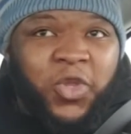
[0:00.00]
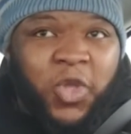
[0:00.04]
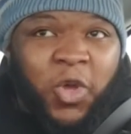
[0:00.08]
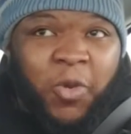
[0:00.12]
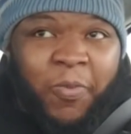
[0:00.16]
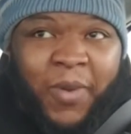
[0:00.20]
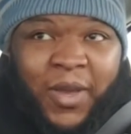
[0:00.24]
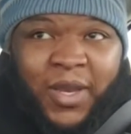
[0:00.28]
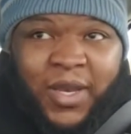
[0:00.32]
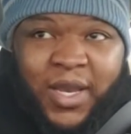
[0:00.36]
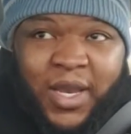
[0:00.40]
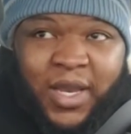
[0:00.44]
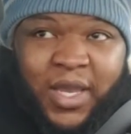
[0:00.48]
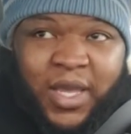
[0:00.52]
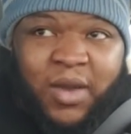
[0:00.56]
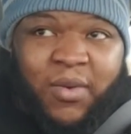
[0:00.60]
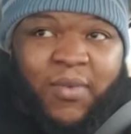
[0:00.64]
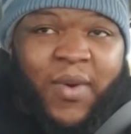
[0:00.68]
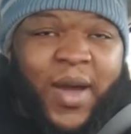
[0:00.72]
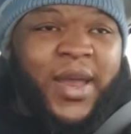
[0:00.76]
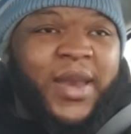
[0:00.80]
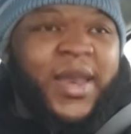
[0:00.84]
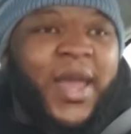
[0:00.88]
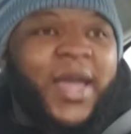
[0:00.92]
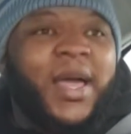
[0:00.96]
You beat Dillian
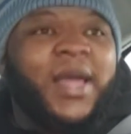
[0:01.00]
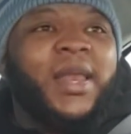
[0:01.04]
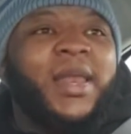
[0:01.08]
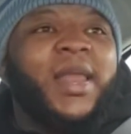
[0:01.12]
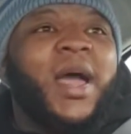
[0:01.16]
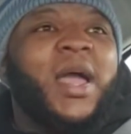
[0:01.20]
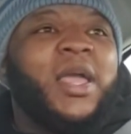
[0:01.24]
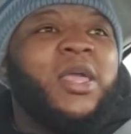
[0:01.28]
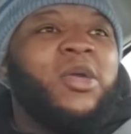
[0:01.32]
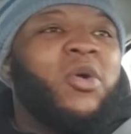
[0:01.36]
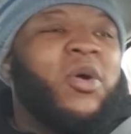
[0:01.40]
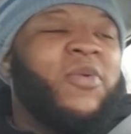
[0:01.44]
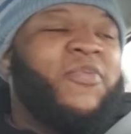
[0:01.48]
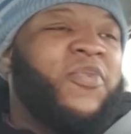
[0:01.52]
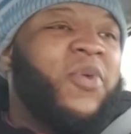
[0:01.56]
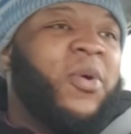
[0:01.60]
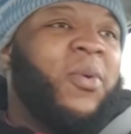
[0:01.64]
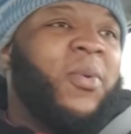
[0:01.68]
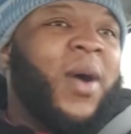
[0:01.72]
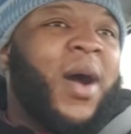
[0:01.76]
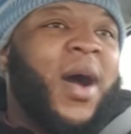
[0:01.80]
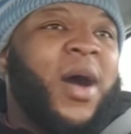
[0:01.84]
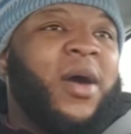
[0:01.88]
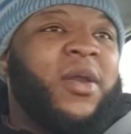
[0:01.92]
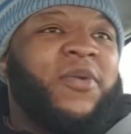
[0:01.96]
White, that can line you up for
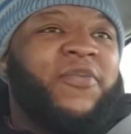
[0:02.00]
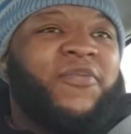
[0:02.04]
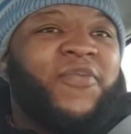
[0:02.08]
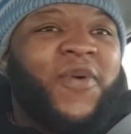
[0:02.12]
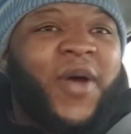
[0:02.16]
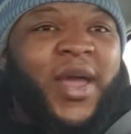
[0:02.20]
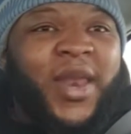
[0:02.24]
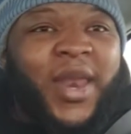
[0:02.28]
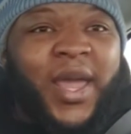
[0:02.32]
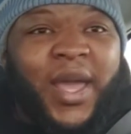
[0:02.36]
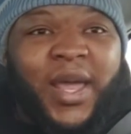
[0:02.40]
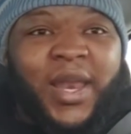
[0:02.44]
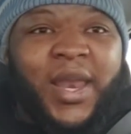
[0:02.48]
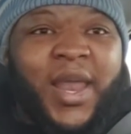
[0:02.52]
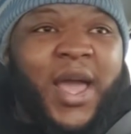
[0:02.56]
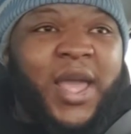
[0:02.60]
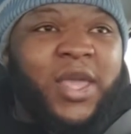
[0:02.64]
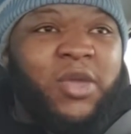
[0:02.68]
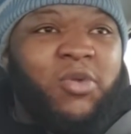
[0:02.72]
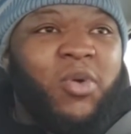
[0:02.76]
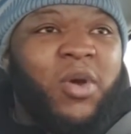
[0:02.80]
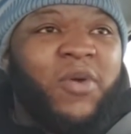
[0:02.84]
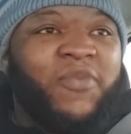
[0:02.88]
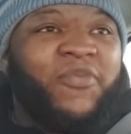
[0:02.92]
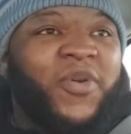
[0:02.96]
a Wilder fight. That can
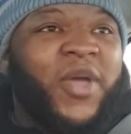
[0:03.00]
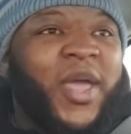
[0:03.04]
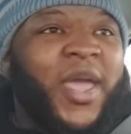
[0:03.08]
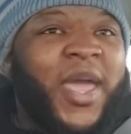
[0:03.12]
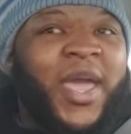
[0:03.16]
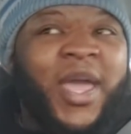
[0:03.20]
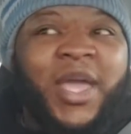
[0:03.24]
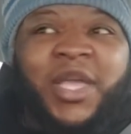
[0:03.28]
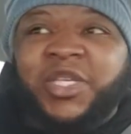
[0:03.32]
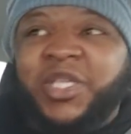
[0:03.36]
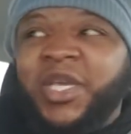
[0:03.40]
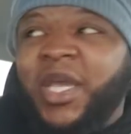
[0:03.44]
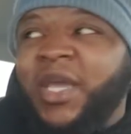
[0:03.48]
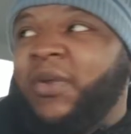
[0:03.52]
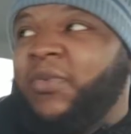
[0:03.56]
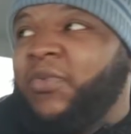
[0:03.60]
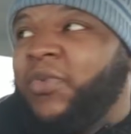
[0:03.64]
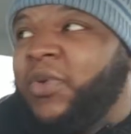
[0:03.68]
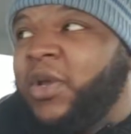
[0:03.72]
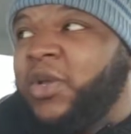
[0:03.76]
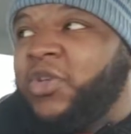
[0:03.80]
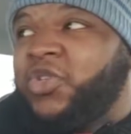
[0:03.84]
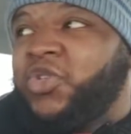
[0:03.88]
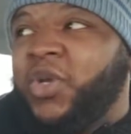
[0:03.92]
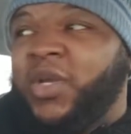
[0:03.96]
line you up for
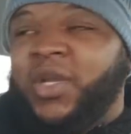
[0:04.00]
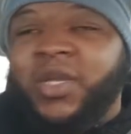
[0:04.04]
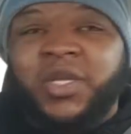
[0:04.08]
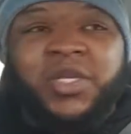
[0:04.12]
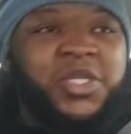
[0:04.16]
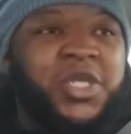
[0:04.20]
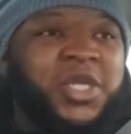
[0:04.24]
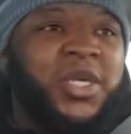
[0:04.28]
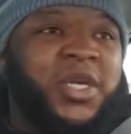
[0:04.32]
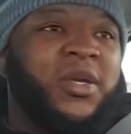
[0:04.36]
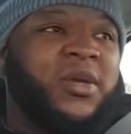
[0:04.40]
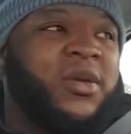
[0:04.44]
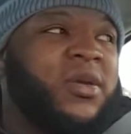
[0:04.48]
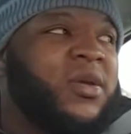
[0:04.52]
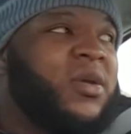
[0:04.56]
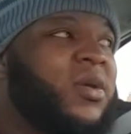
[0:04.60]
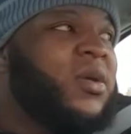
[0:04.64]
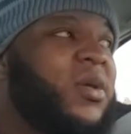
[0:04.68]
AJ trilogy.